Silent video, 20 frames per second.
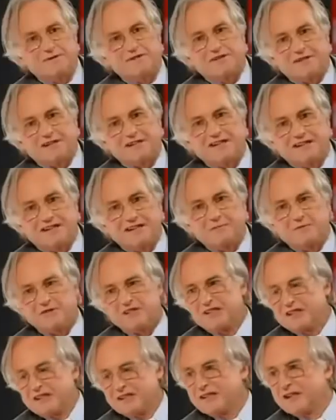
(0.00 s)
it was, it
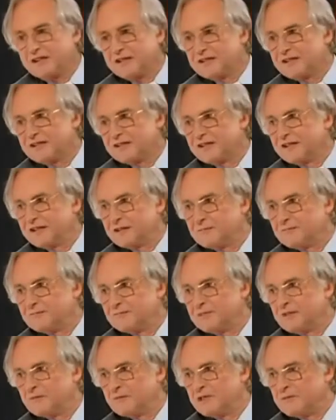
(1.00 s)
was an exciting time.
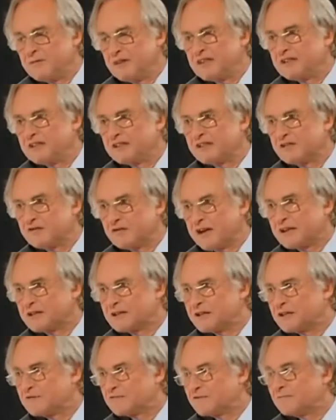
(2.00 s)
It was a bit
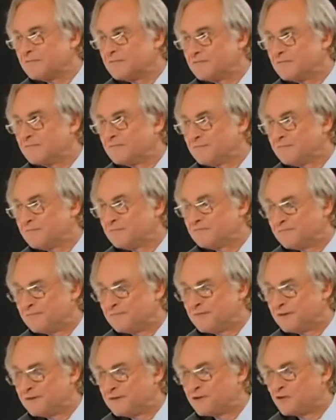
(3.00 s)
distracting from
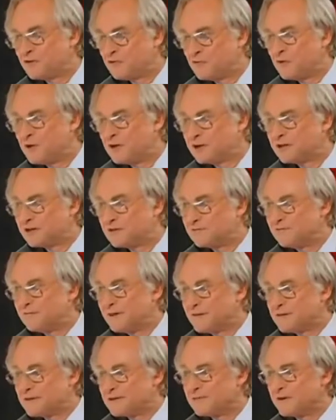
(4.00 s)
the sort of work that
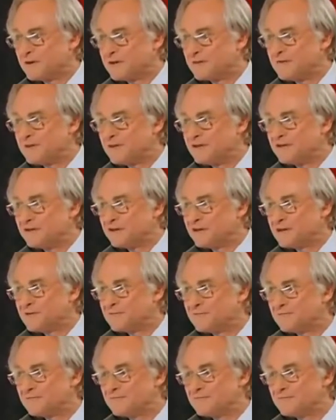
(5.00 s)
I was supposed to be doing.